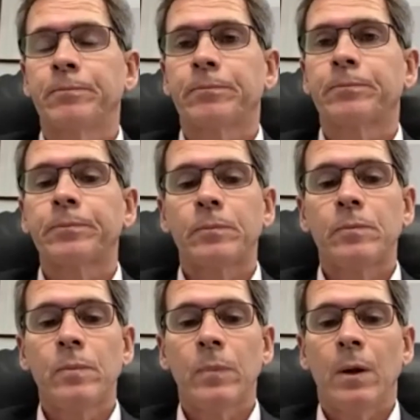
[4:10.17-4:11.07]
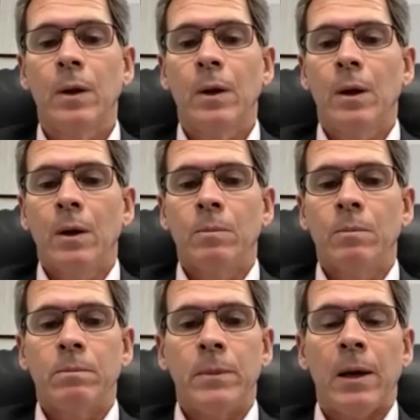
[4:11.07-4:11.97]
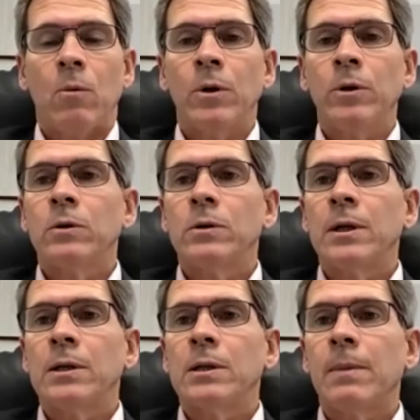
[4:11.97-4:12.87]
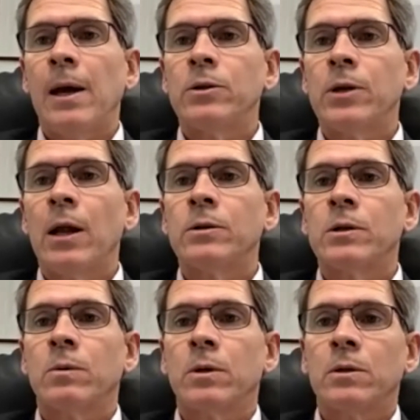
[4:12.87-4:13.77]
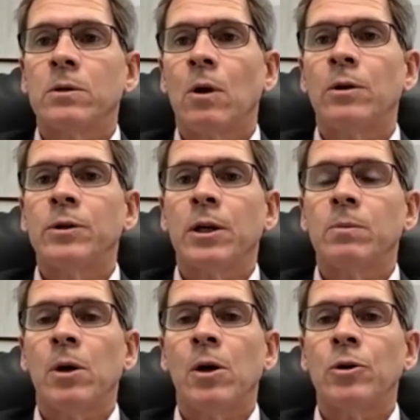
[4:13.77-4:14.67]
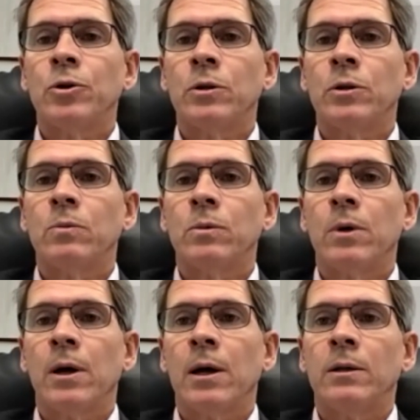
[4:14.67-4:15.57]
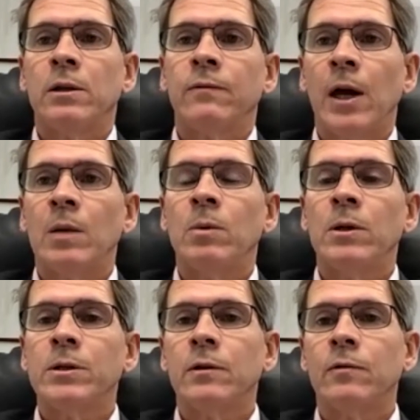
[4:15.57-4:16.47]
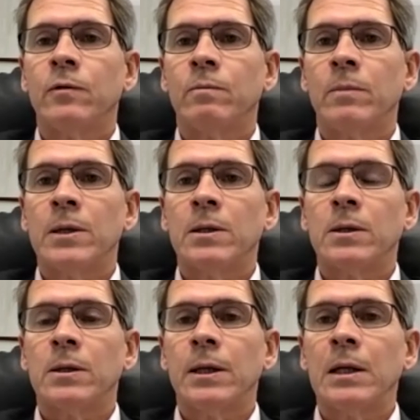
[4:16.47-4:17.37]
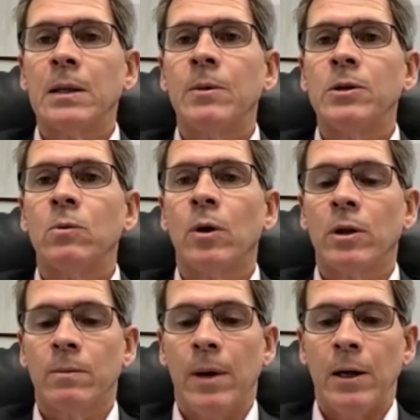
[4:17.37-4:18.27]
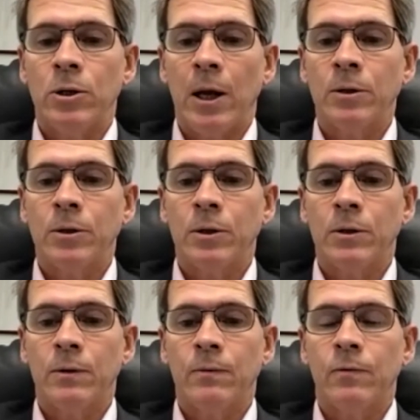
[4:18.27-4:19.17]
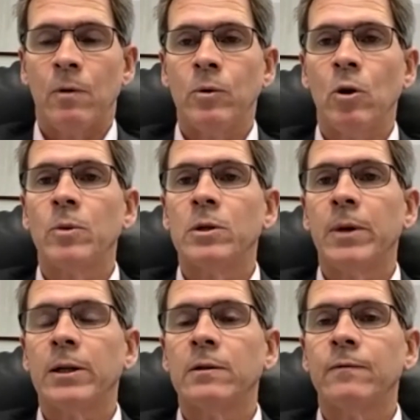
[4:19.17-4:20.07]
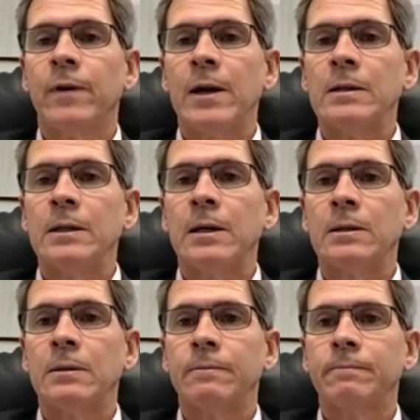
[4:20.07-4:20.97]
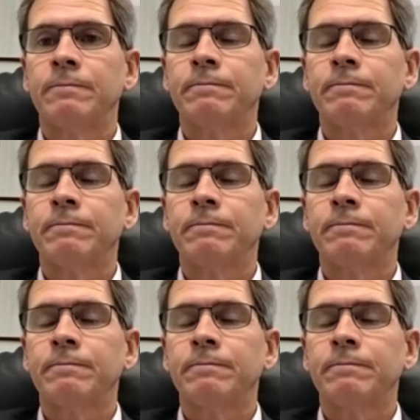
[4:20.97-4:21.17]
yeah. Matt, what do you see as the main challenges with this knowledge explosion, the availability of musculoskeletal imaging? What are the main challenges from your perspective facing us?